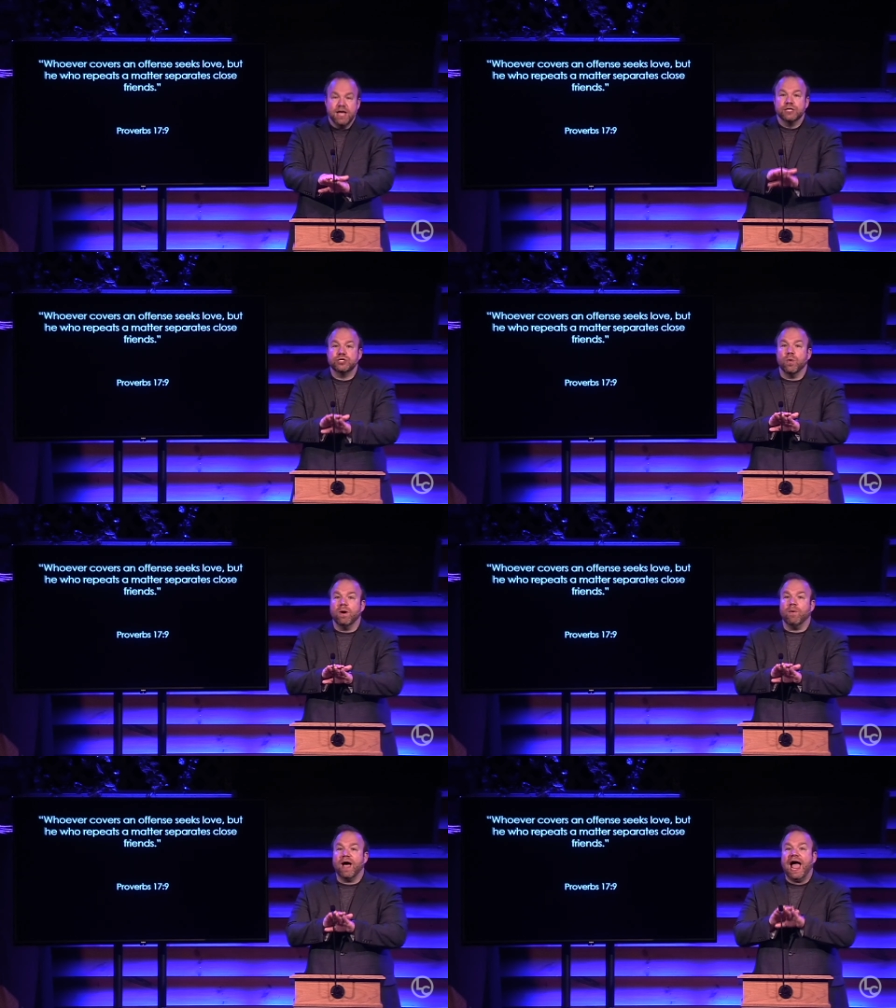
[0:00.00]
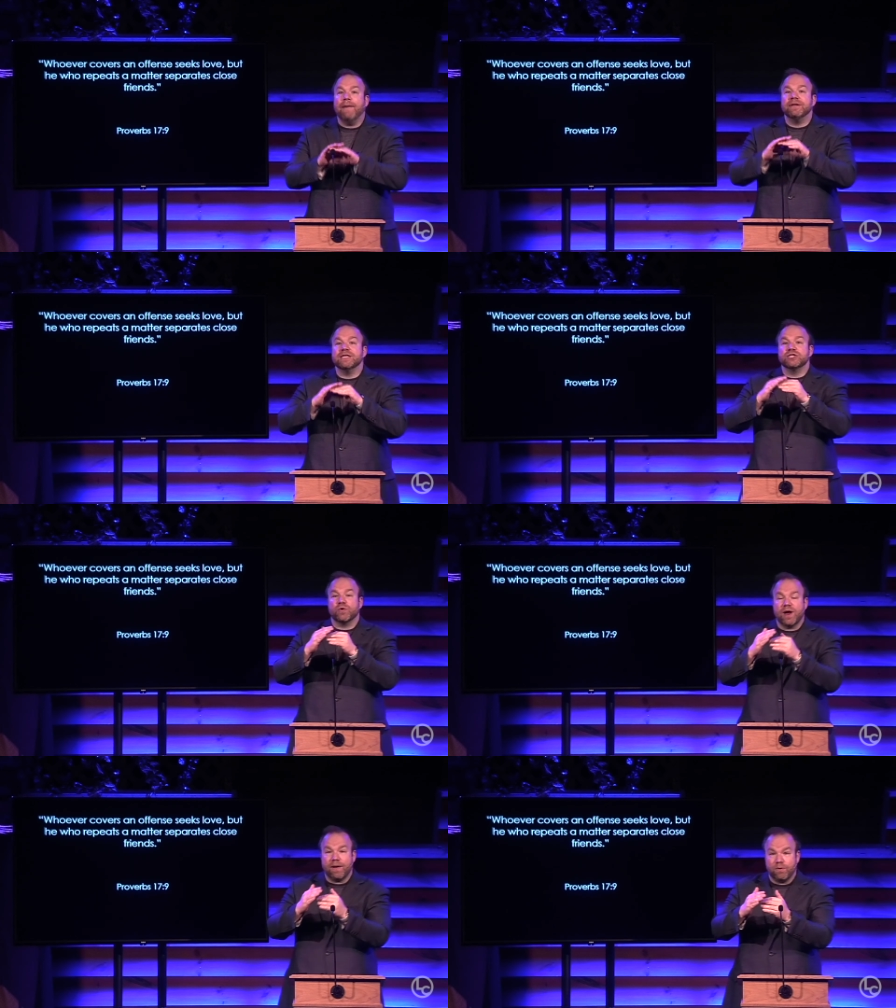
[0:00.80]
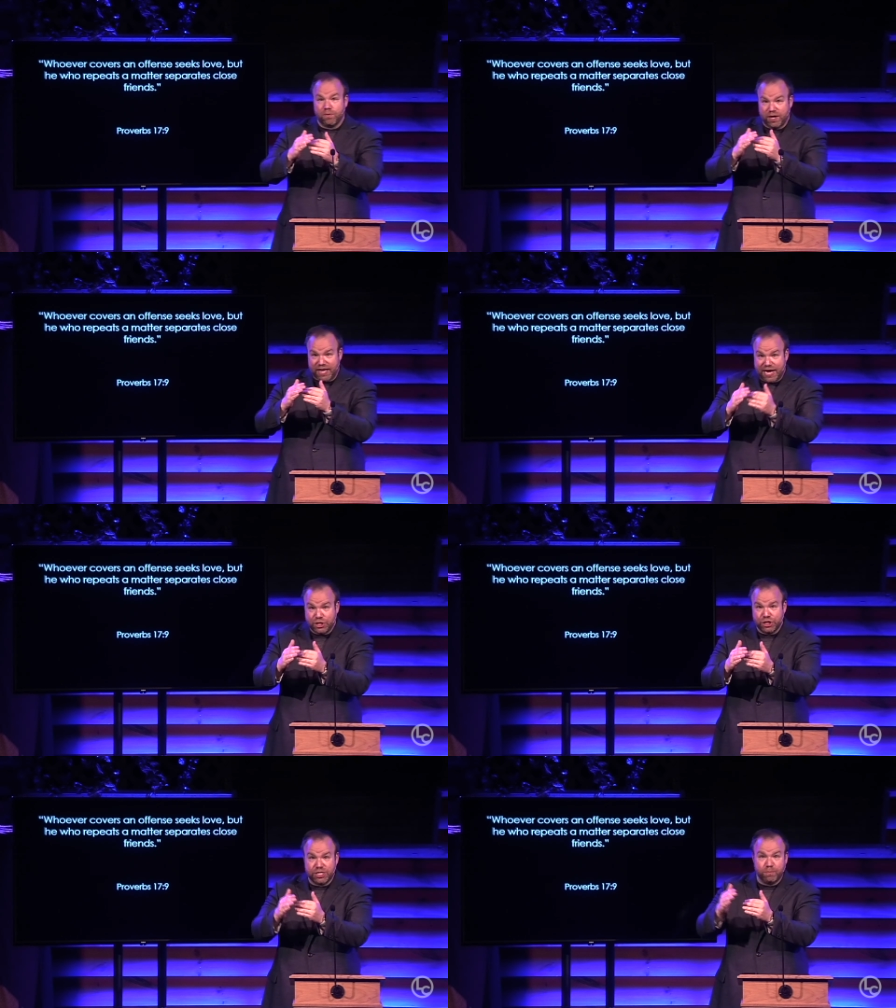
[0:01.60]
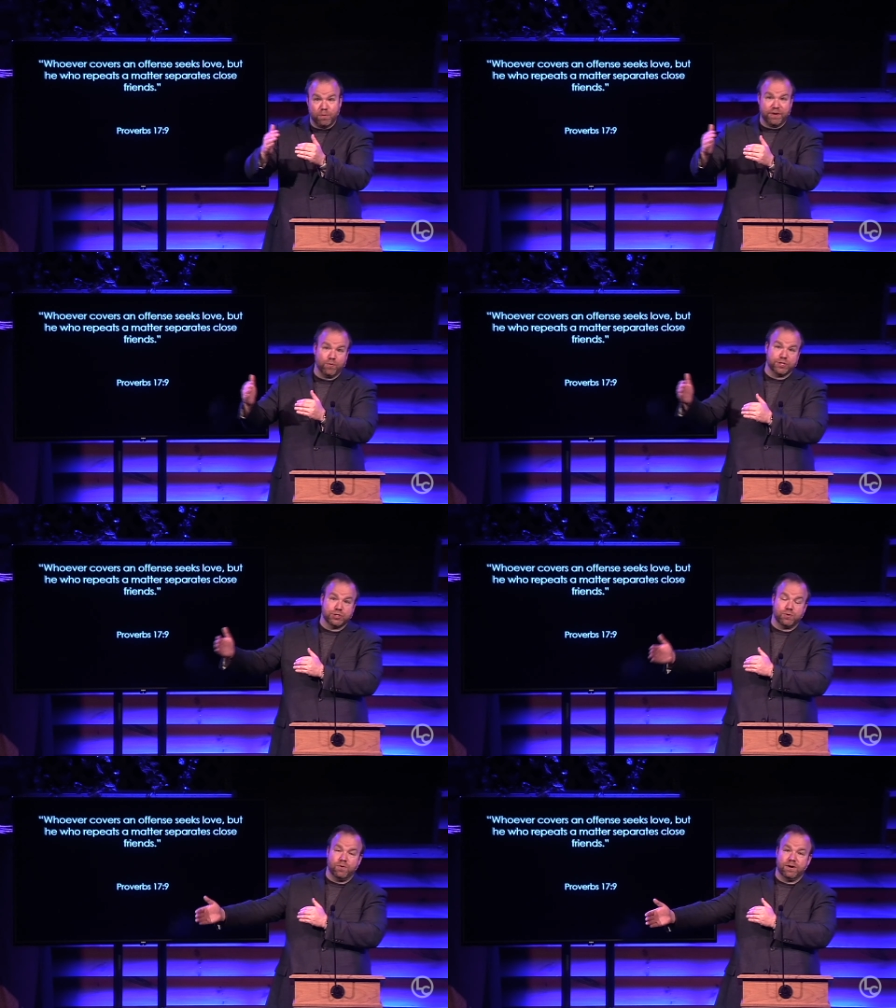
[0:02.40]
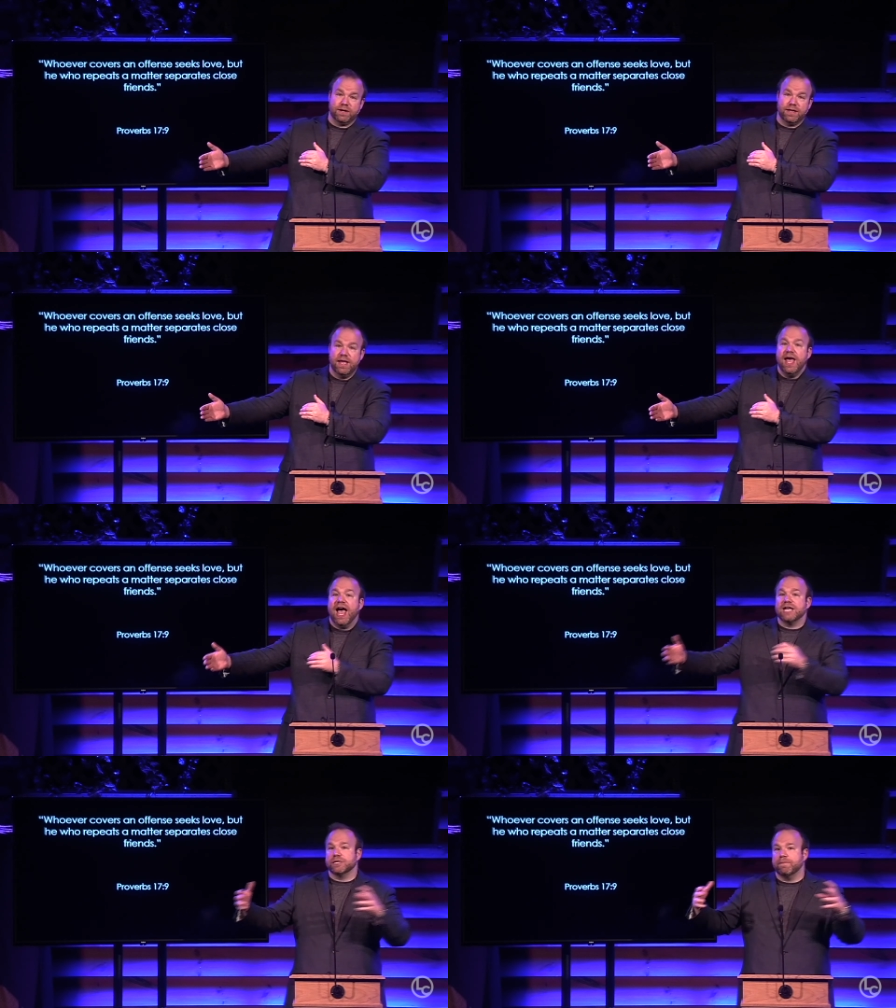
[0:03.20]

So, what will happen is the relationship will be restored, as